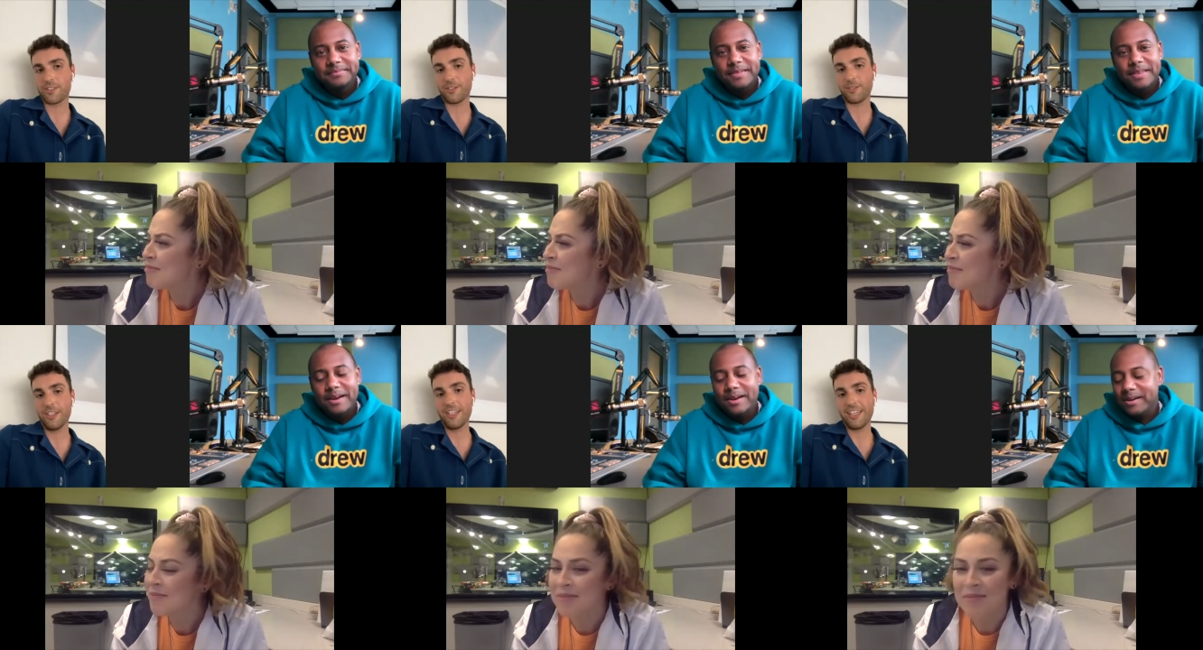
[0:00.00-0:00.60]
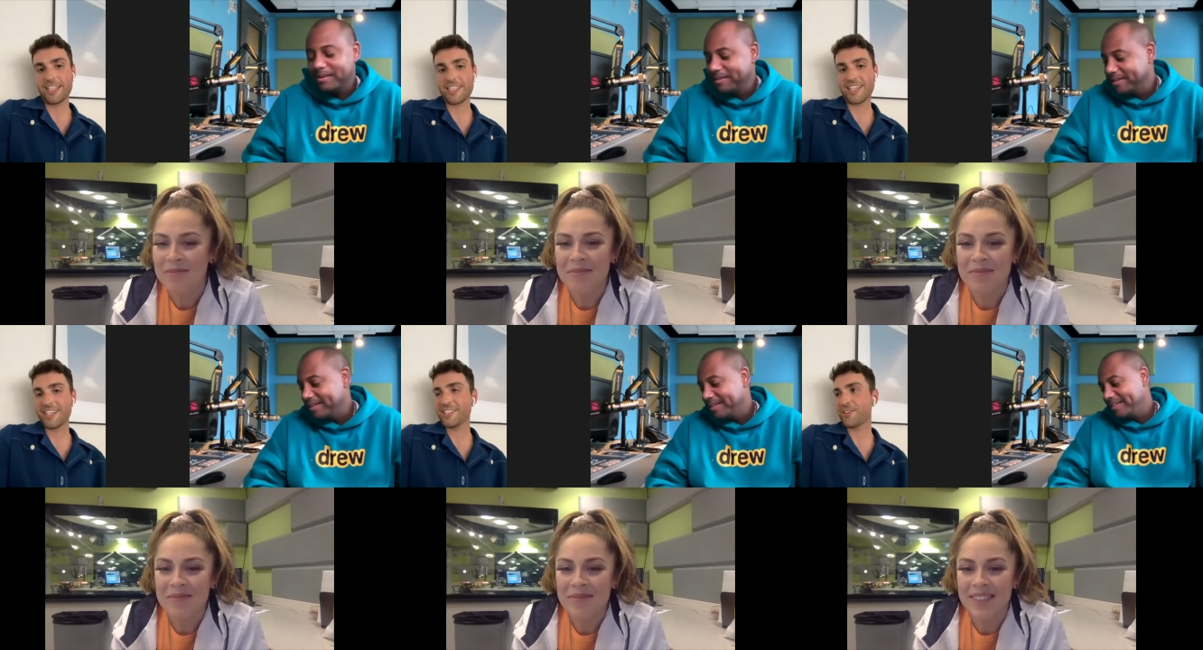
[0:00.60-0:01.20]
Speaker 1: So
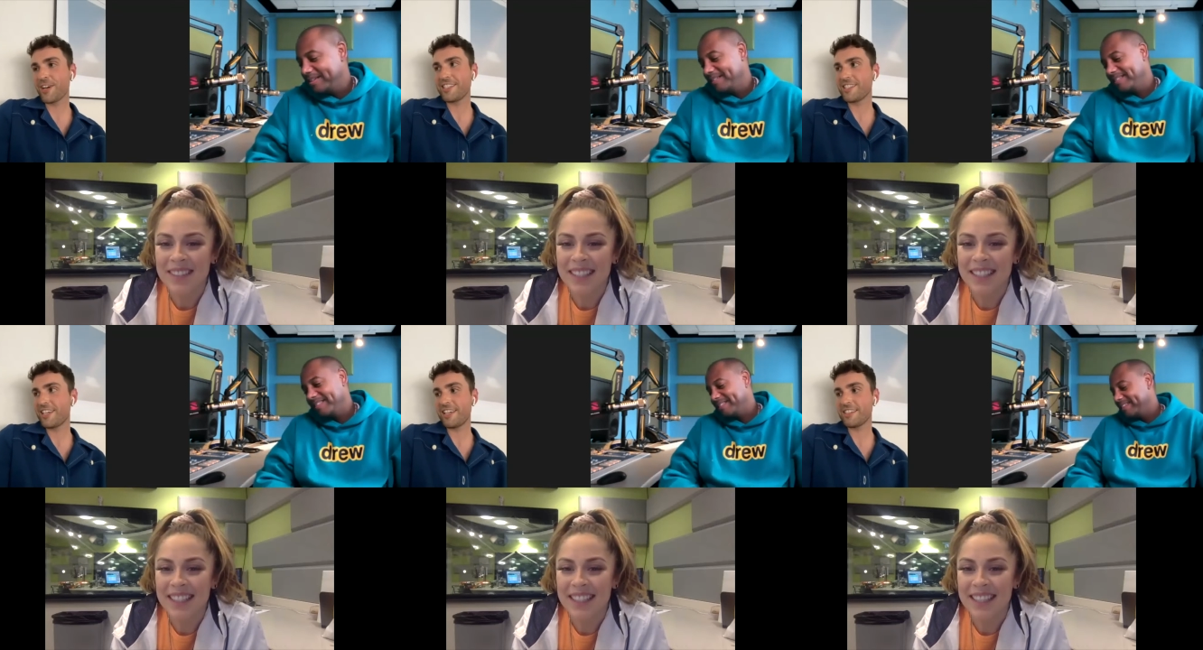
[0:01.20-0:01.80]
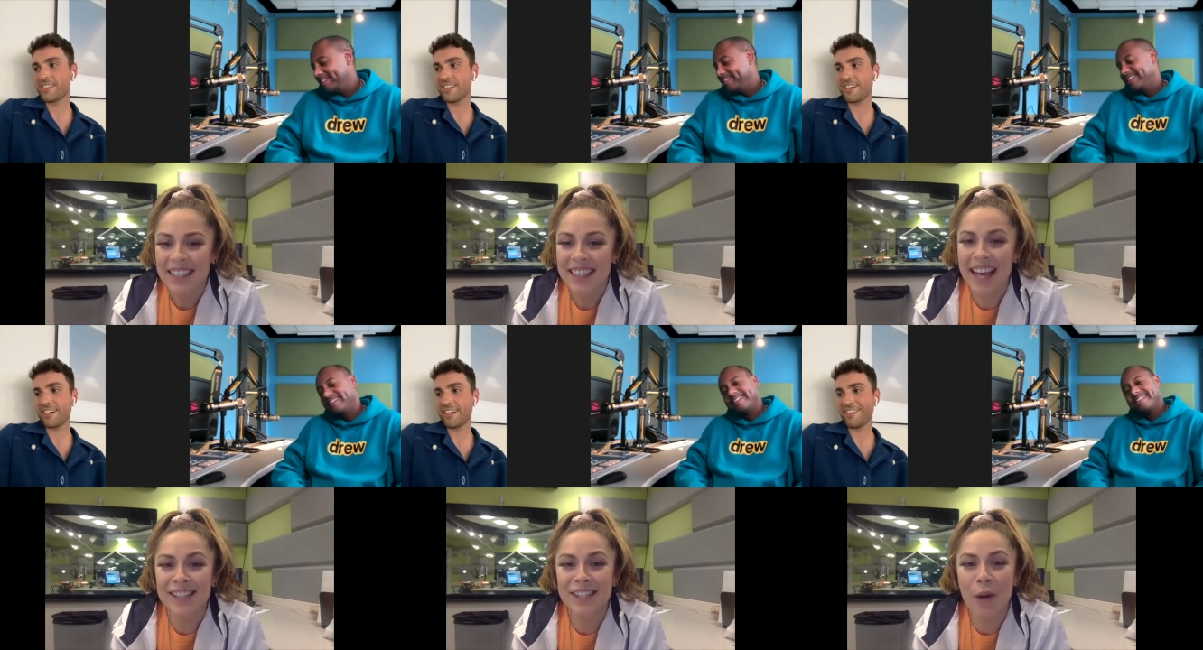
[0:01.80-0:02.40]
it's it's crazy. It's
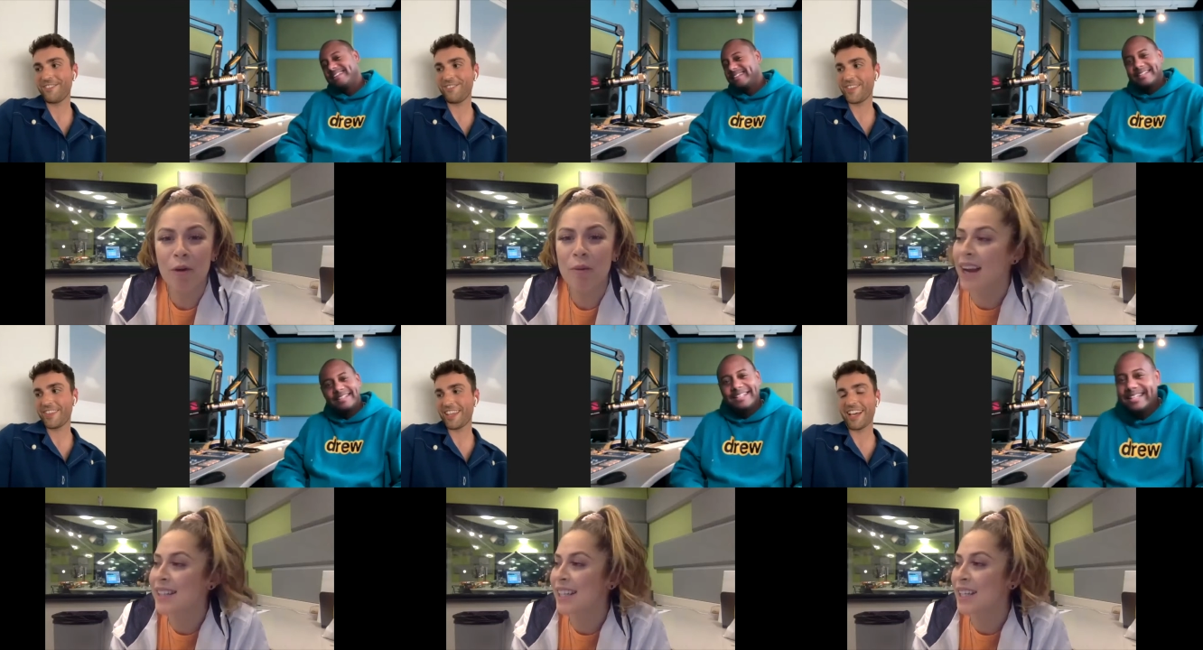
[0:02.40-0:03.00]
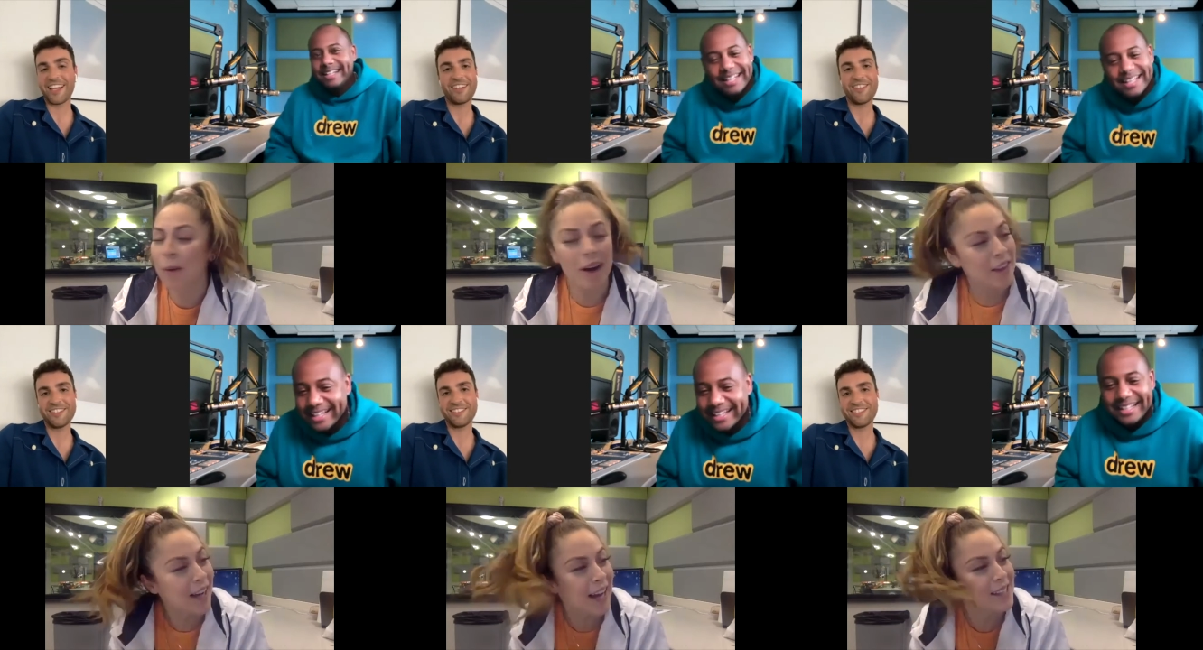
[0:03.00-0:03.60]
that's
Speaker 2: uh, so romantic. Where I are
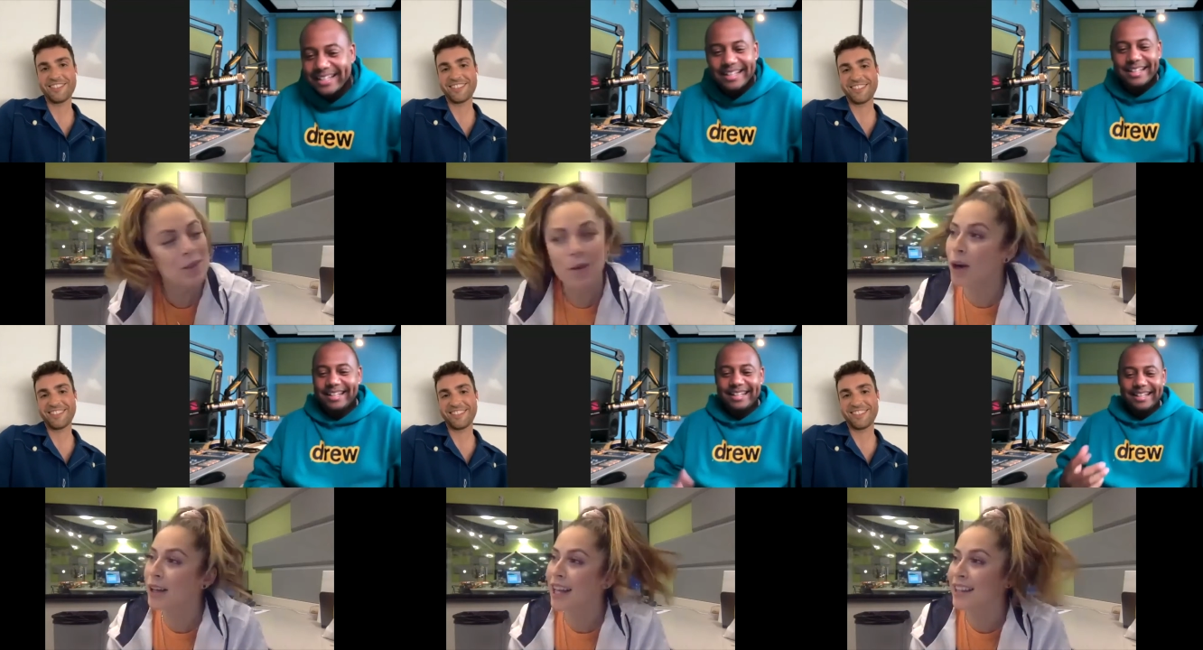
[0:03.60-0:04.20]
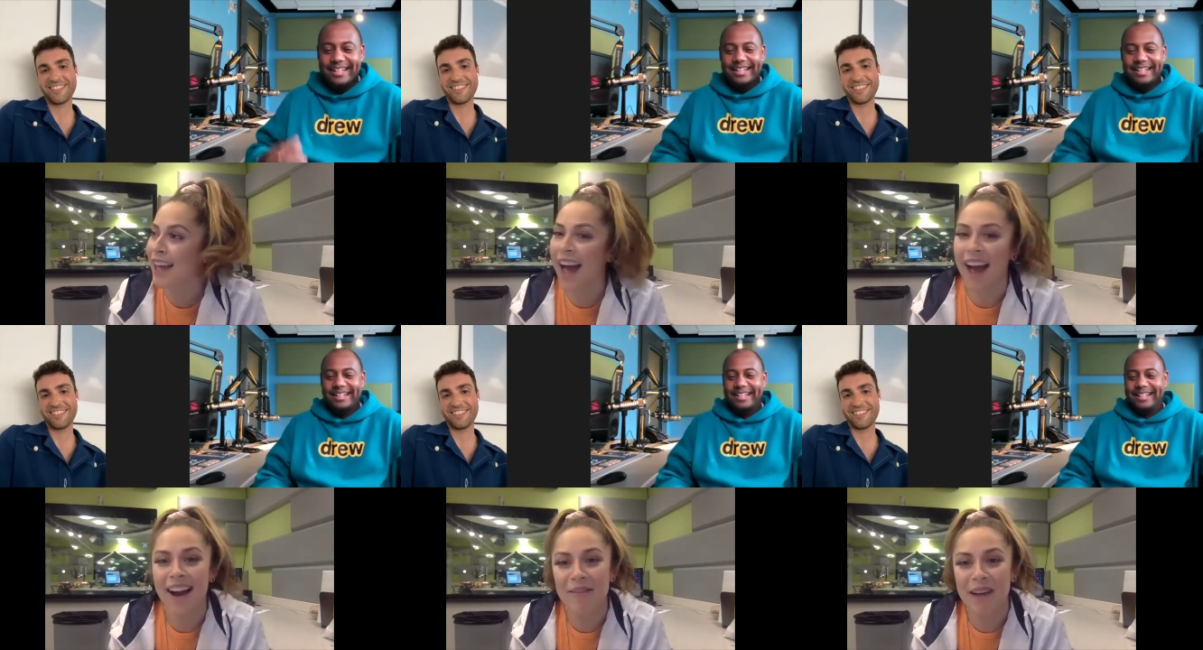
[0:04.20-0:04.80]
the guys it. in New York like
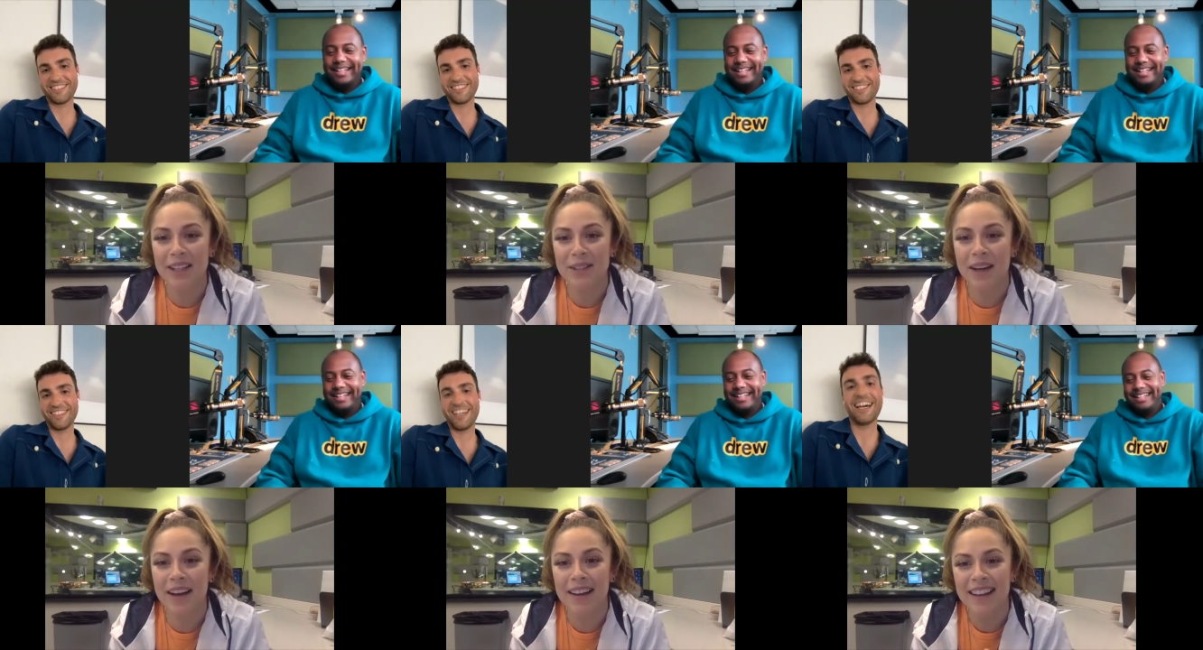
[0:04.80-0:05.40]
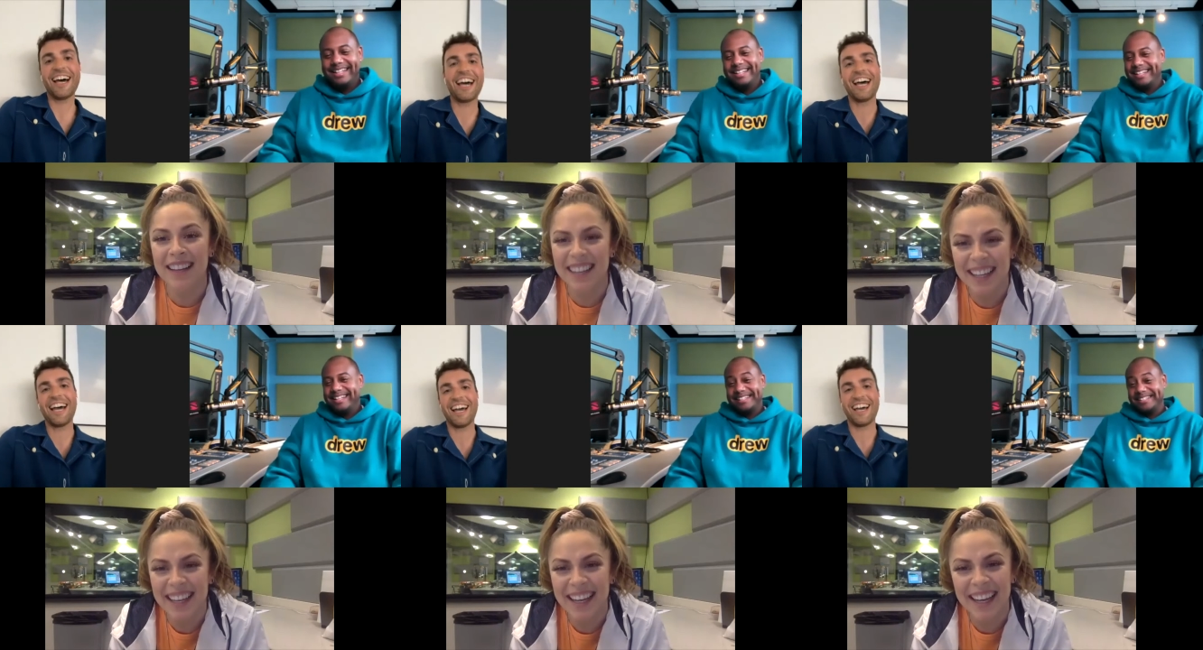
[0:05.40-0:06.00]
that, huh,
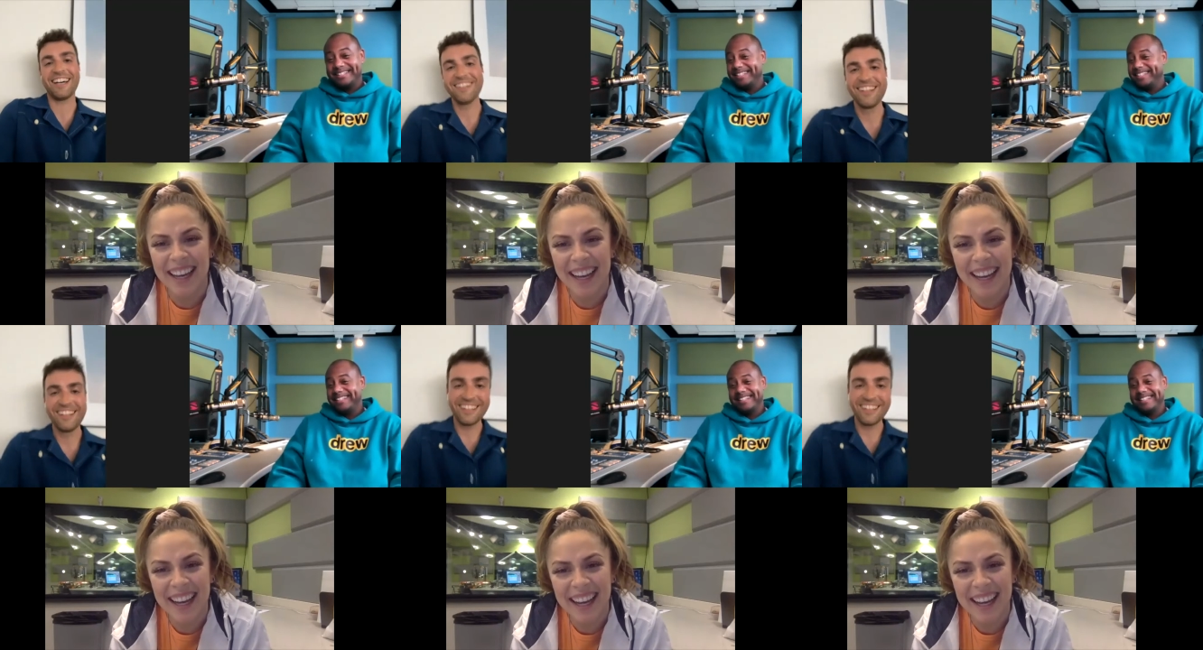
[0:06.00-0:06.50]
Maxwell?